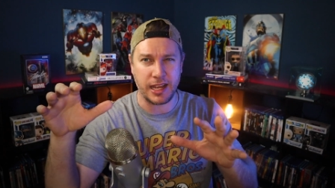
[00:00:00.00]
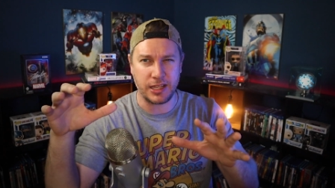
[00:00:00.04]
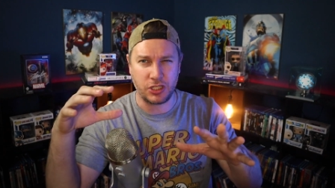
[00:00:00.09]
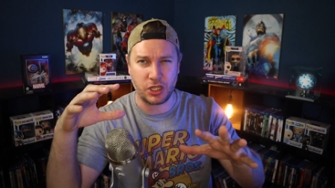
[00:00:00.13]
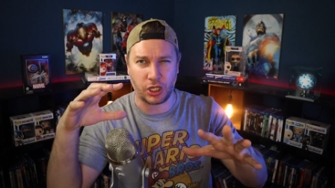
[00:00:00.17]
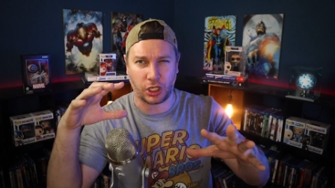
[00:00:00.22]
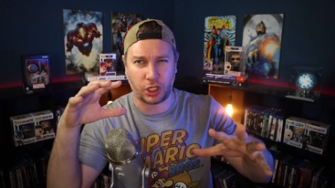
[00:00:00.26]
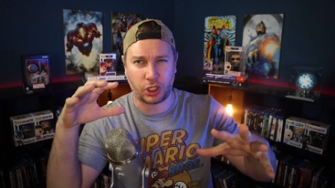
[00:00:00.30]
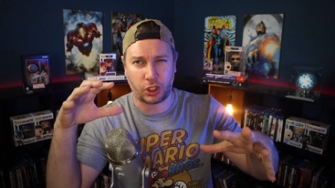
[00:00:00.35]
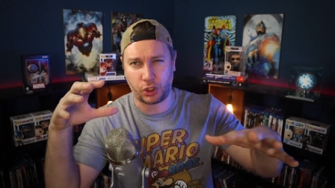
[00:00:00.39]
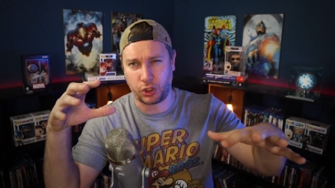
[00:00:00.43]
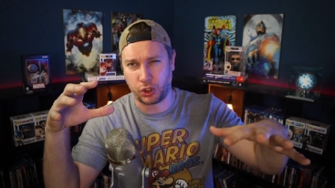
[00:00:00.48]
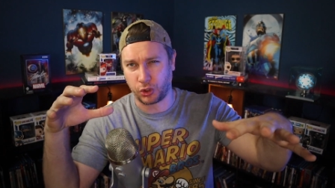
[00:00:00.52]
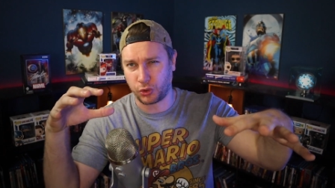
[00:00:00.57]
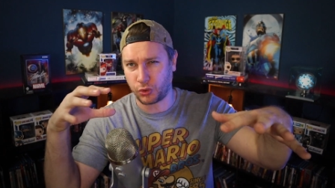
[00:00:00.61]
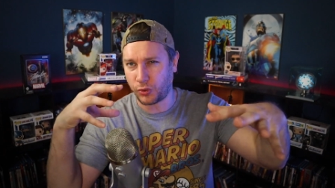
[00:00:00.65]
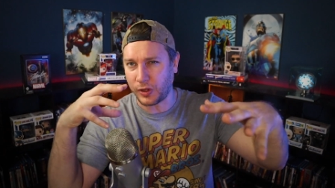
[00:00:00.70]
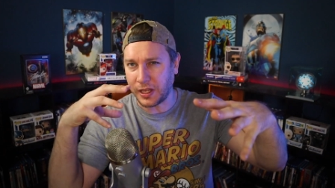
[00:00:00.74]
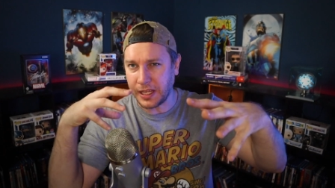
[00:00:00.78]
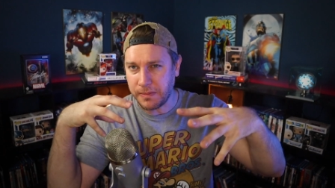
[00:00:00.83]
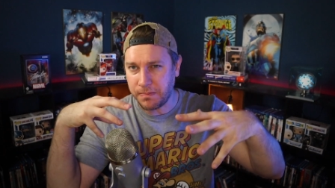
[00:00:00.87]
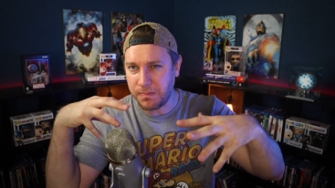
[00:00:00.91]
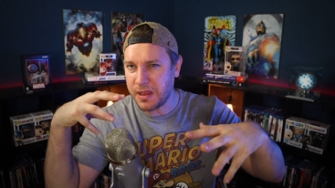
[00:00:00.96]
it's a
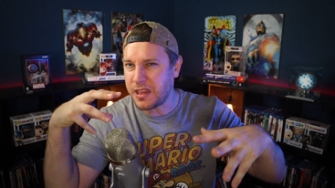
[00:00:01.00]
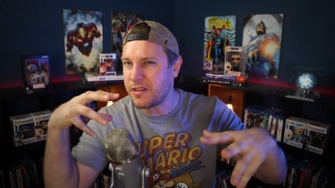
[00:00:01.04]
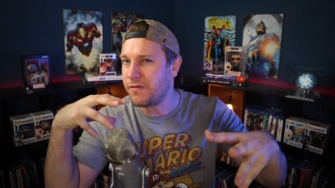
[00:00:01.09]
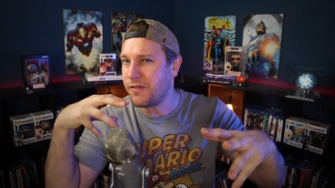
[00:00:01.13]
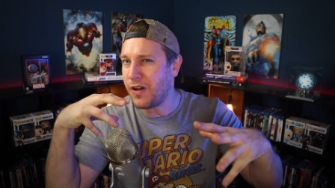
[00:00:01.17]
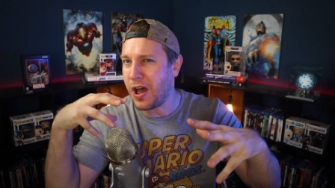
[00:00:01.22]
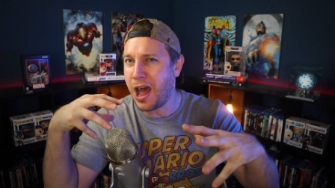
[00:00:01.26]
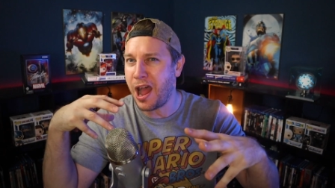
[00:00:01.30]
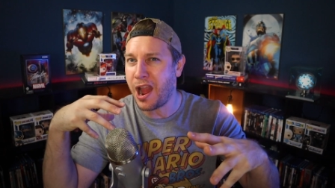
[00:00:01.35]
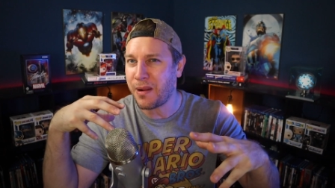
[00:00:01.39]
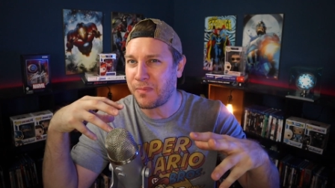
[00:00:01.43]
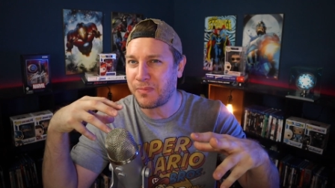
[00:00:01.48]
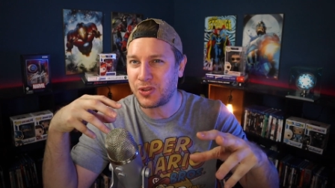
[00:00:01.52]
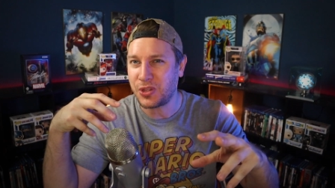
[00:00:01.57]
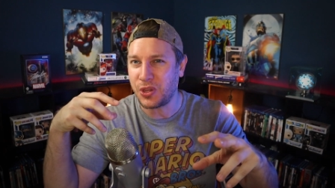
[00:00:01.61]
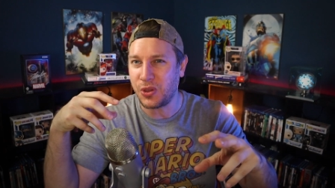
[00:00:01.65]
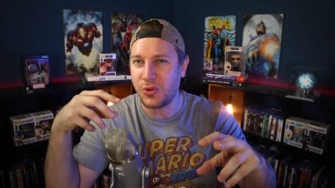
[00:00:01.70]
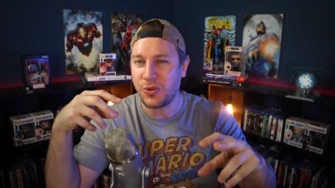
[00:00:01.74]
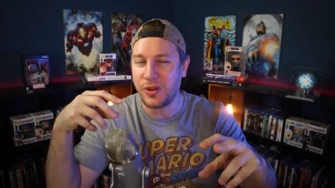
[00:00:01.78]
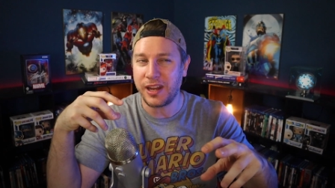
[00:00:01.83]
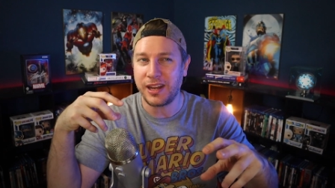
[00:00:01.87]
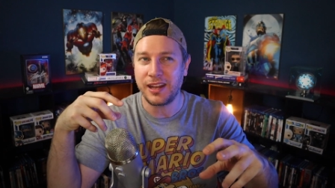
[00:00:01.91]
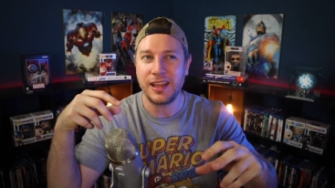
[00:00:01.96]
creepy vibe
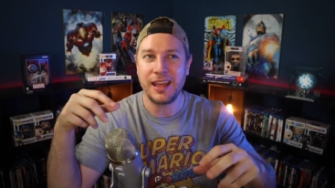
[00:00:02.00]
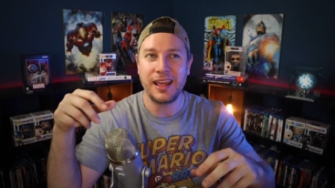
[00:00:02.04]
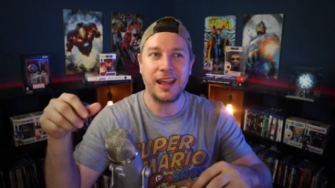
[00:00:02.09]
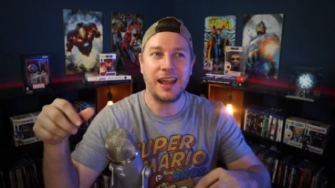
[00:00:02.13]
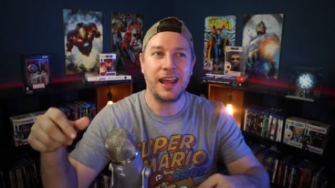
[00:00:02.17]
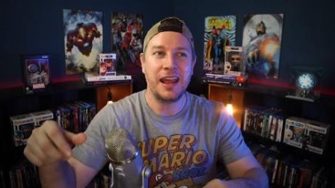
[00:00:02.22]
to it.